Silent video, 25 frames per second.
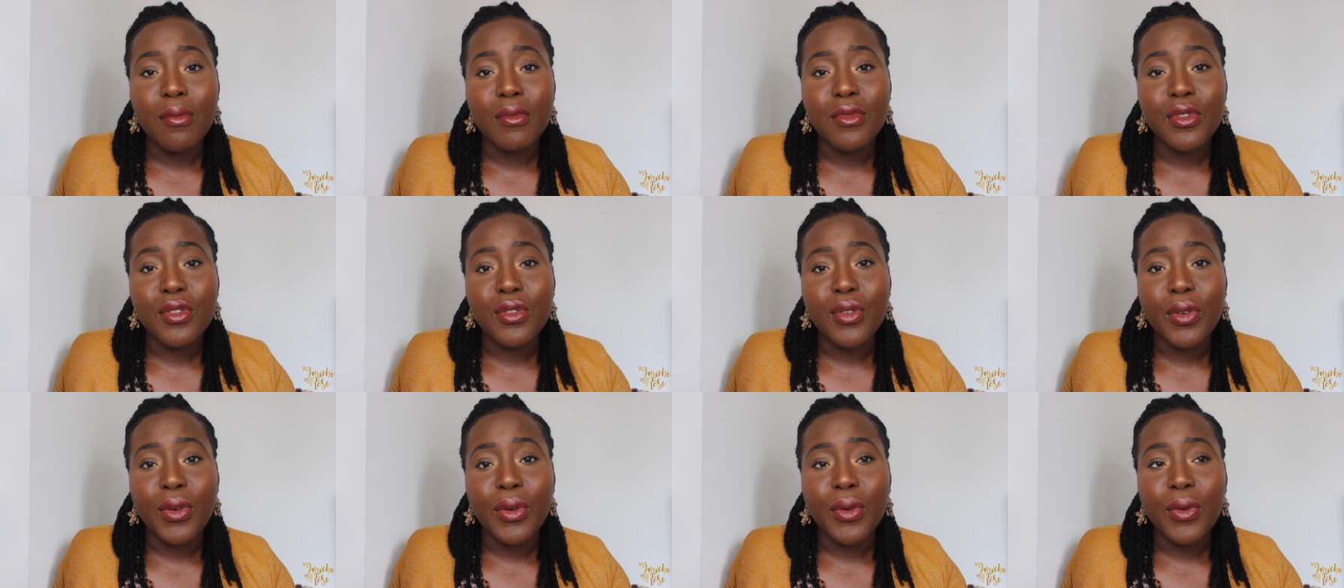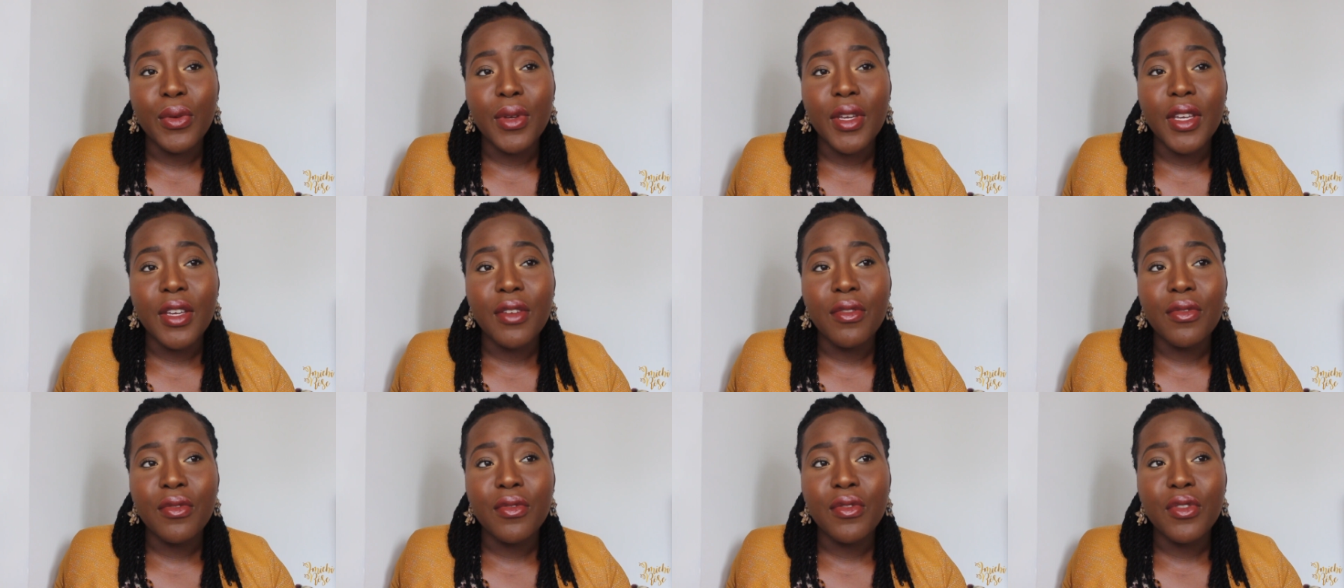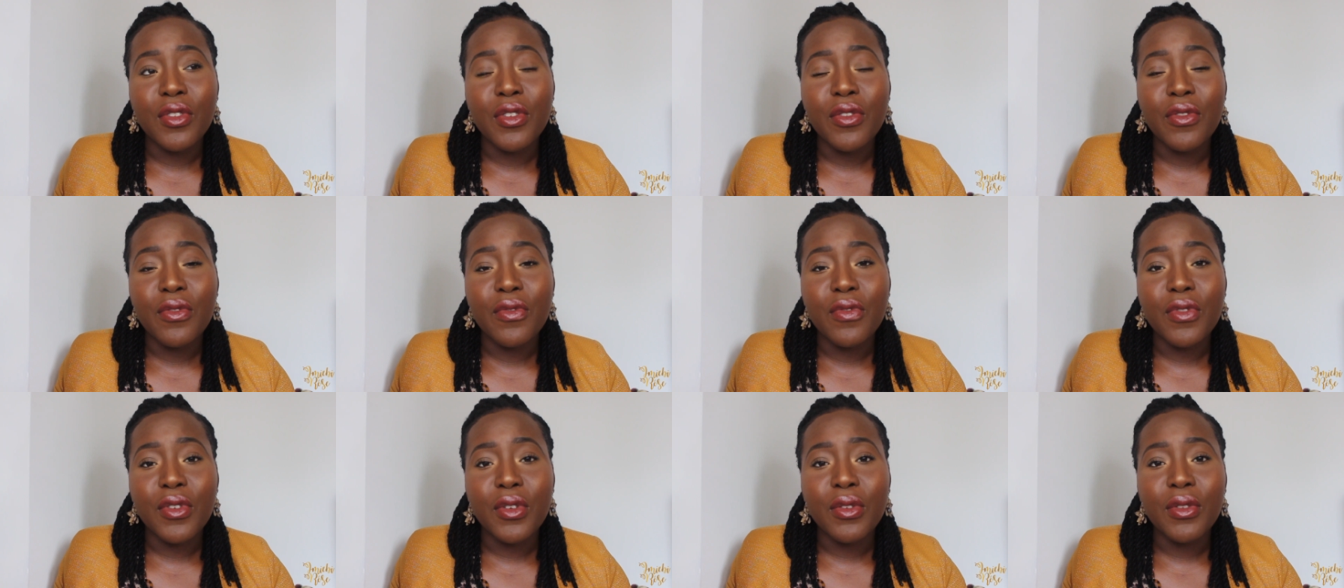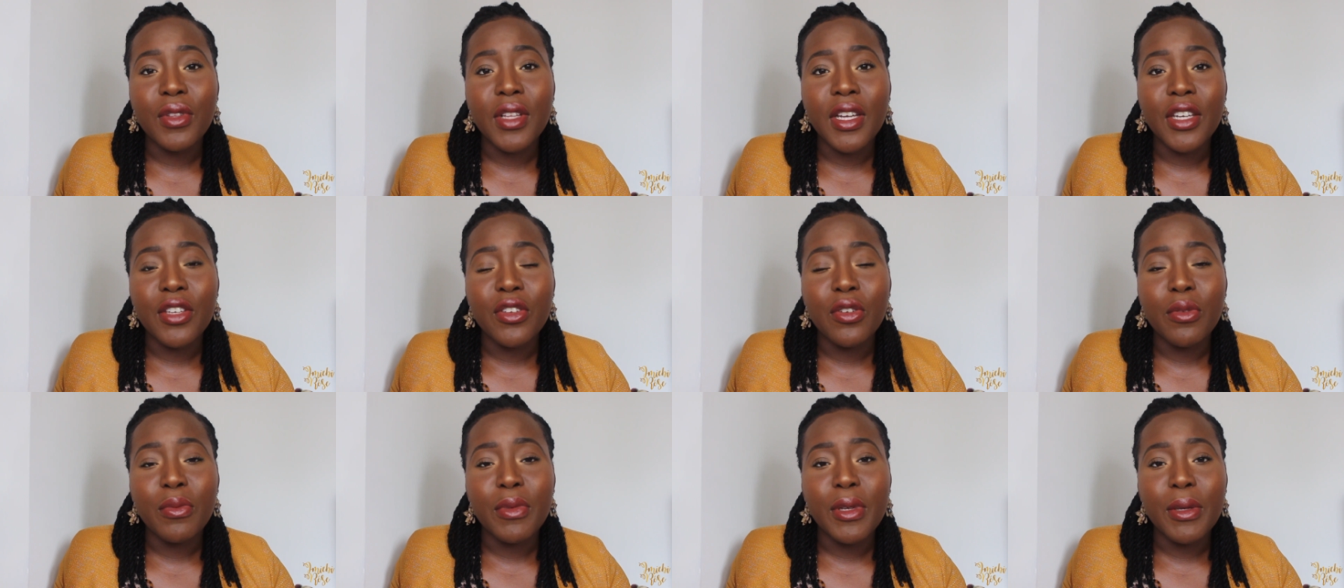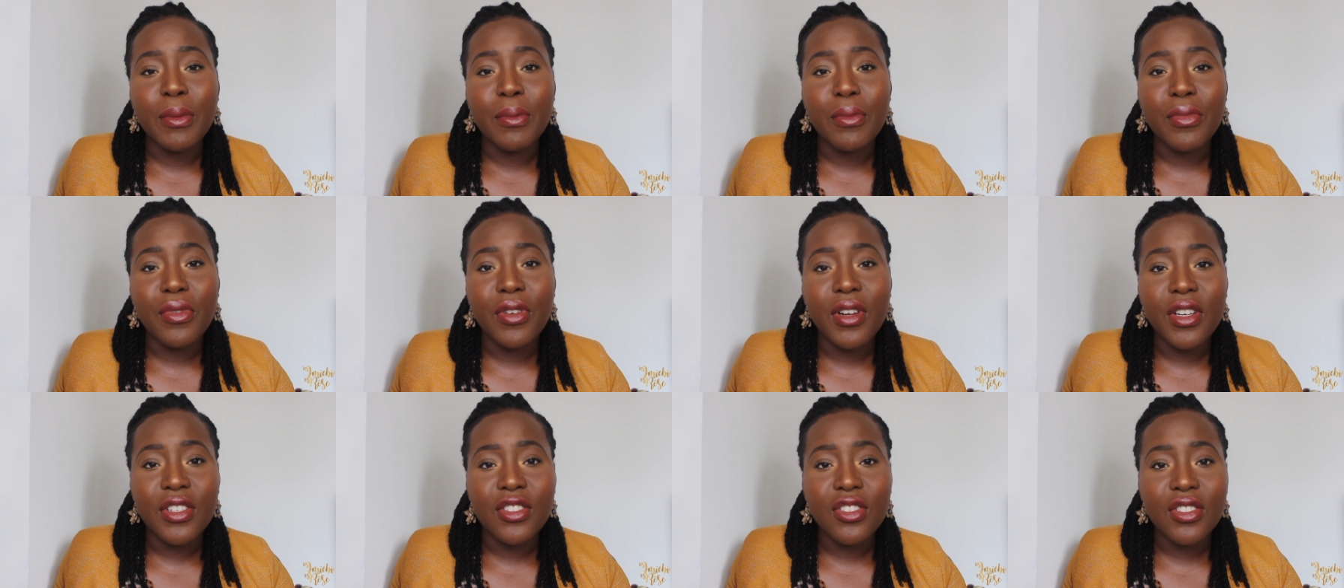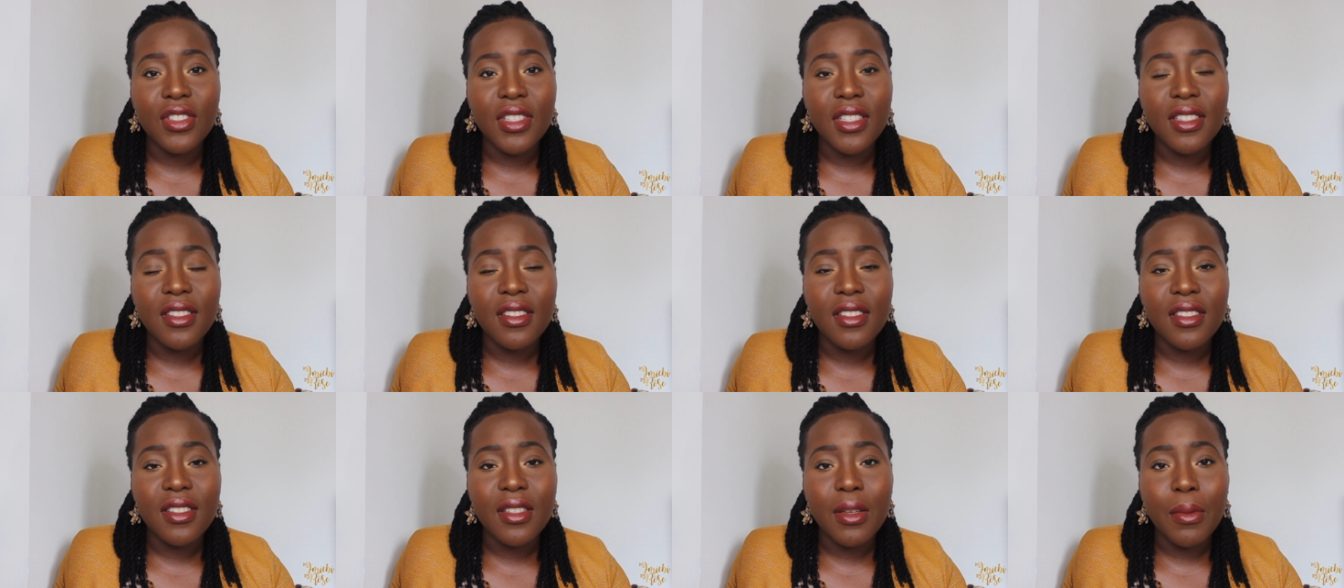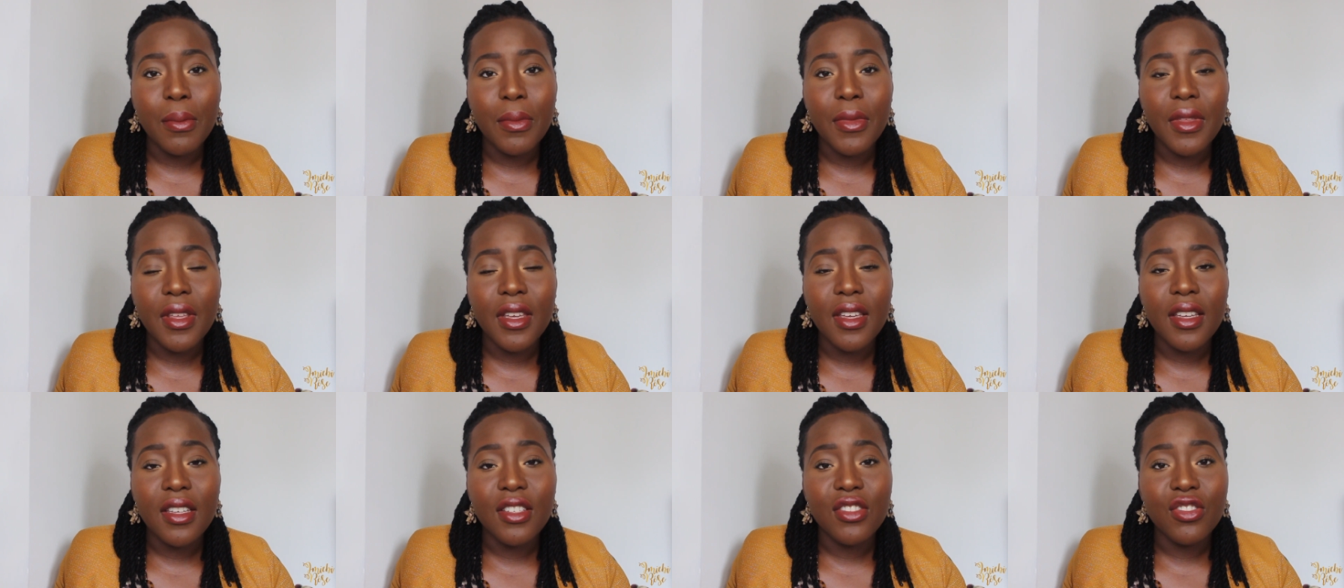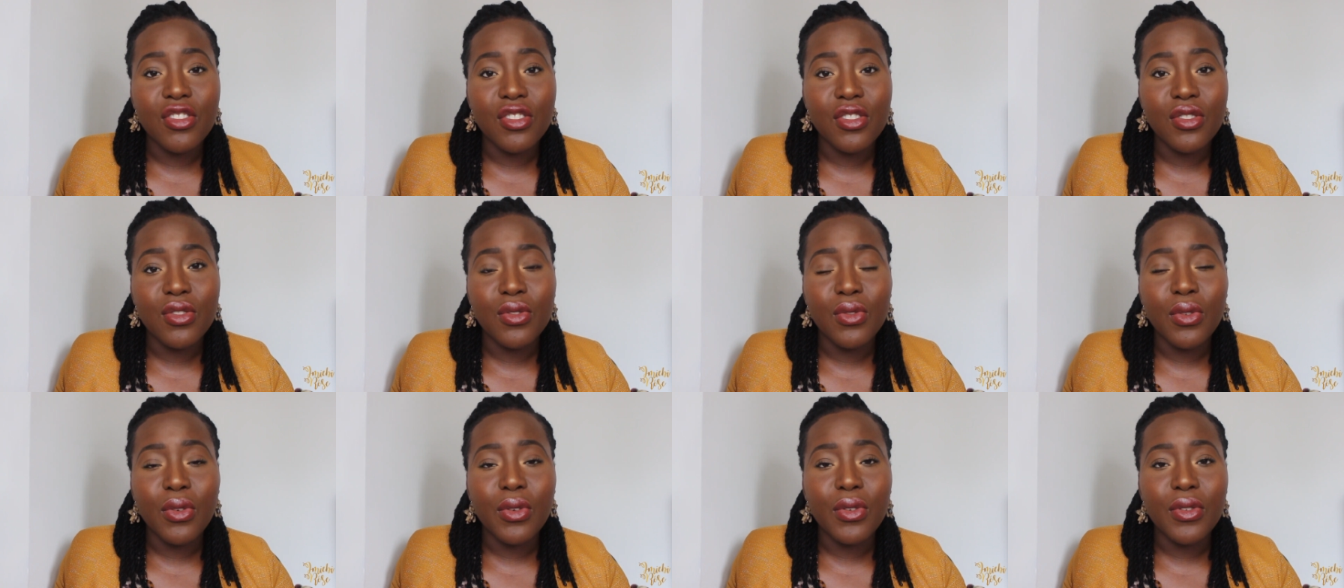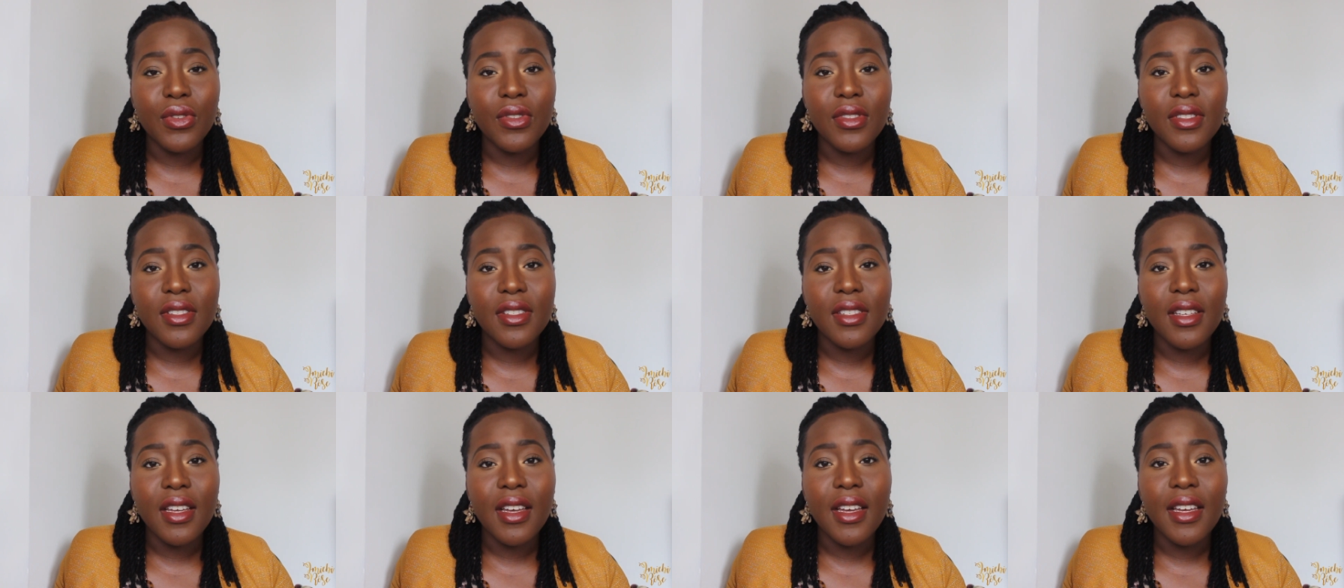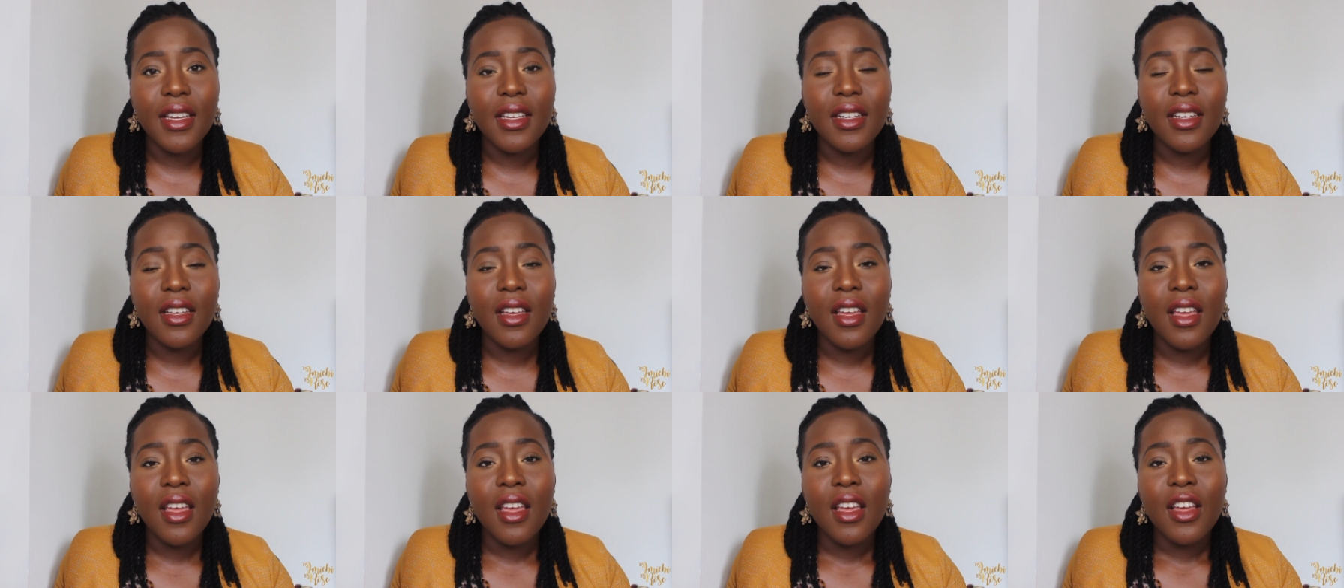So if you feel like you're being pressured into something, it's just not a good sign.